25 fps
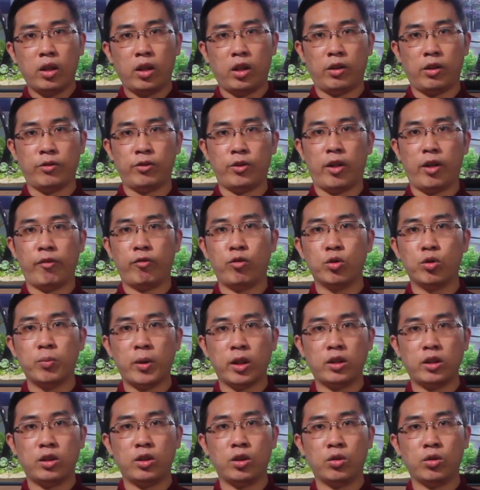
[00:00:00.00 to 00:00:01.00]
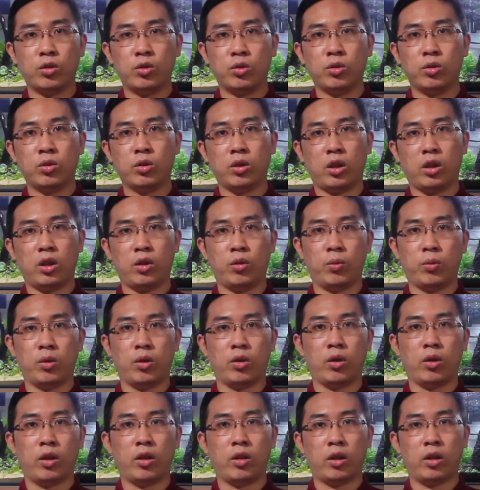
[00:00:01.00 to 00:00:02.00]
If you have too much CO2, it
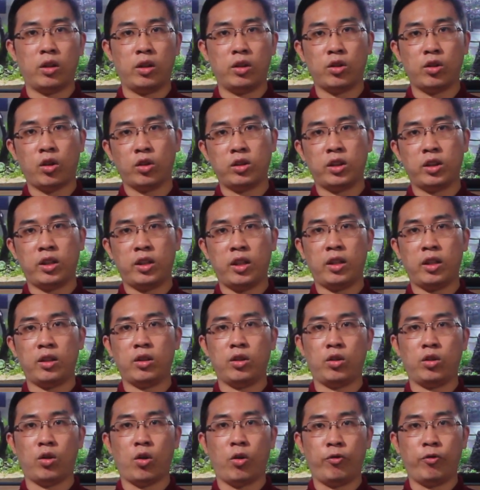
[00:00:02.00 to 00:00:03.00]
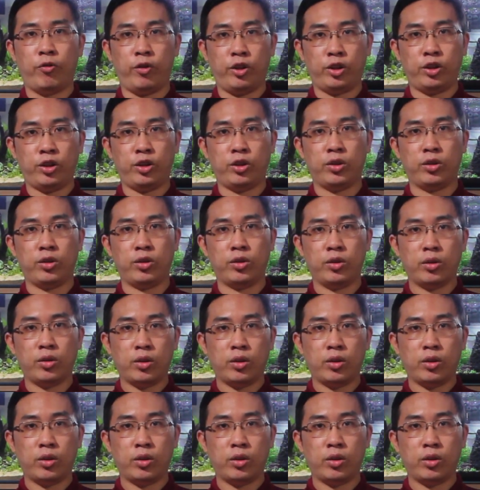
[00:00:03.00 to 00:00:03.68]
will intoxicate your fish.